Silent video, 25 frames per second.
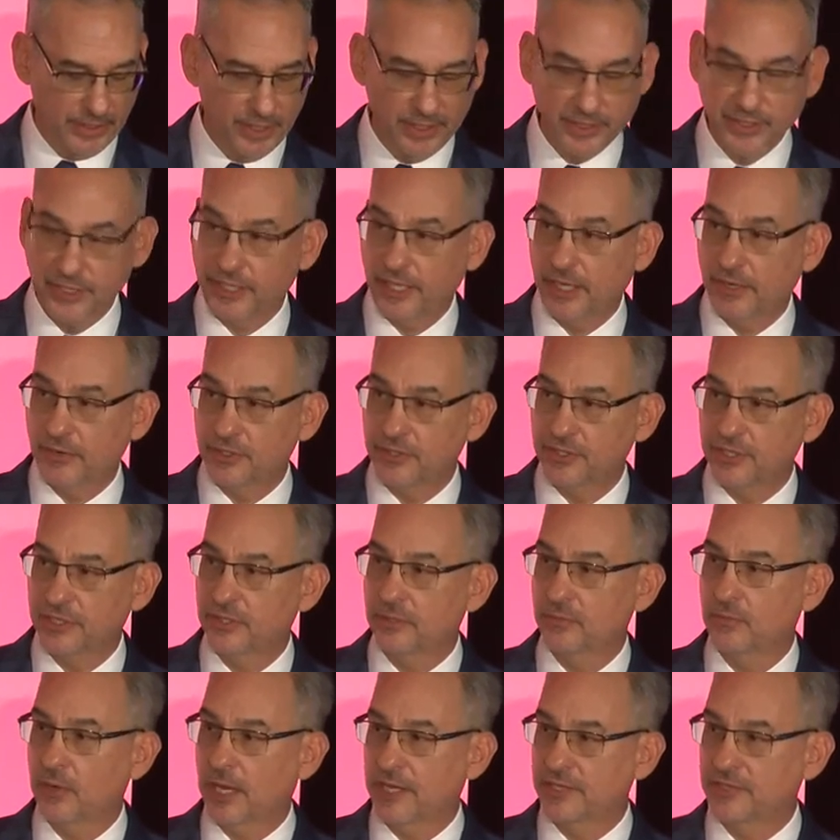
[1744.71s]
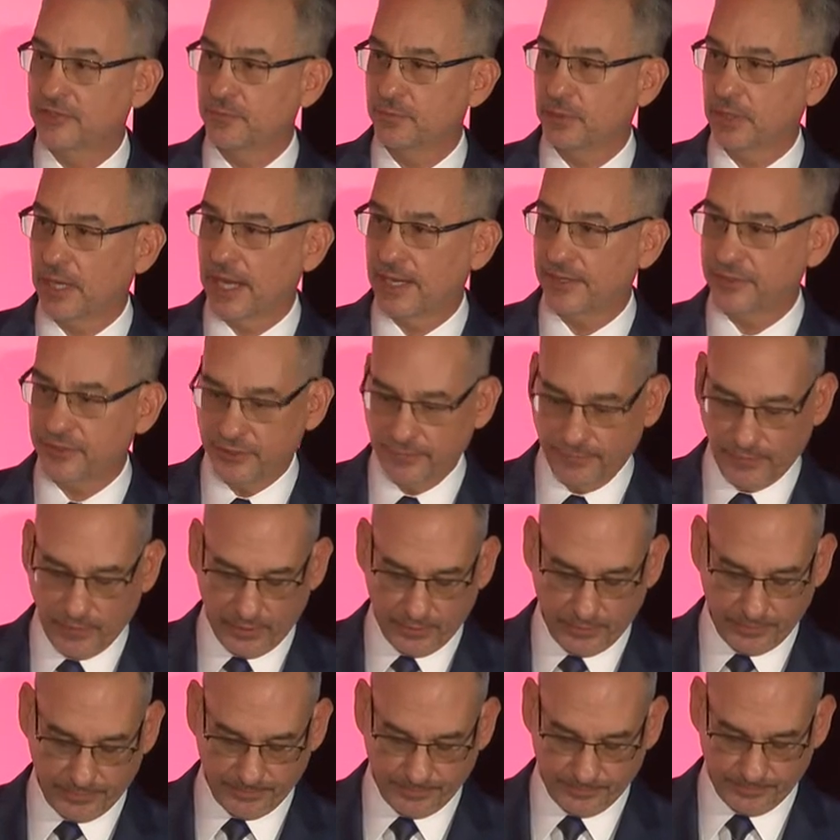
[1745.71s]
to guarantee the rights of blacks to
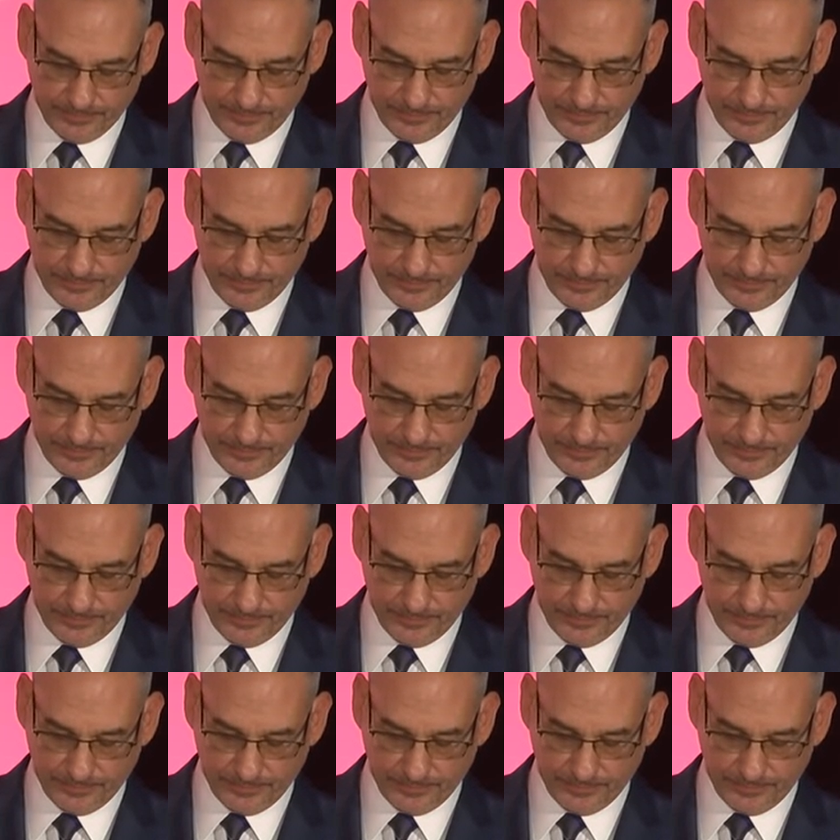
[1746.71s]
vote,